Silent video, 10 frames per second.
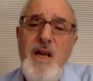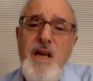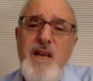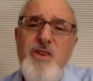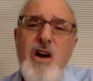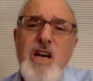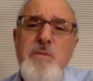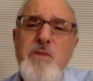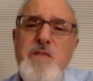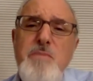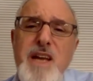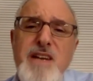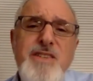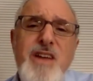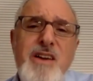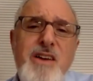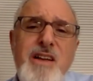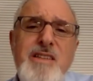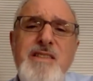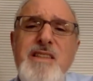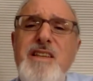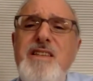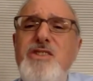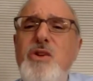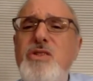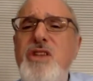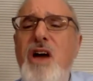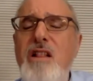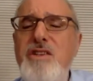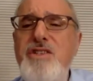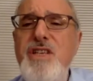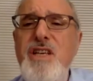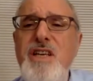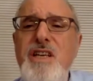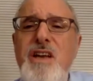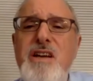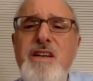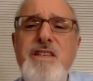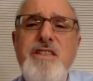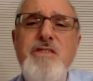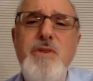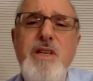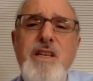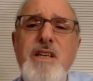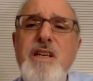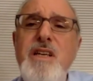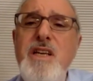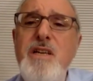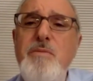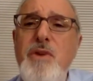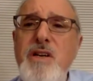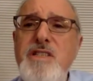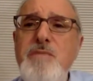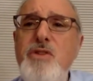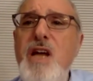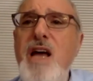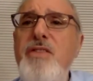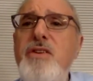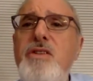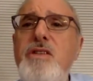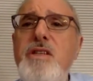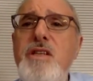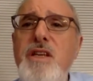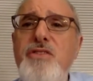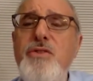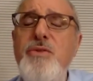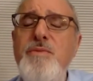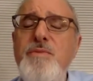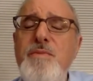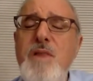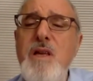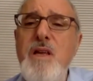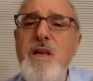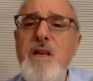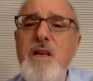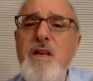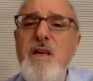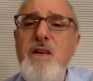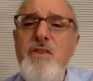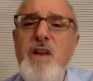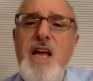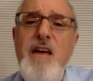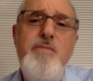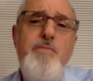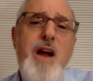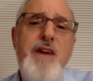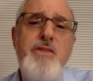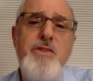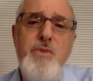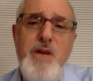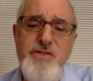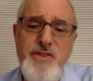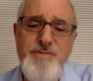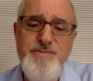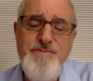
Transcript: And his argument was based not on sociology, not on history, but on a simple ethical issue. He said, I have a practical question.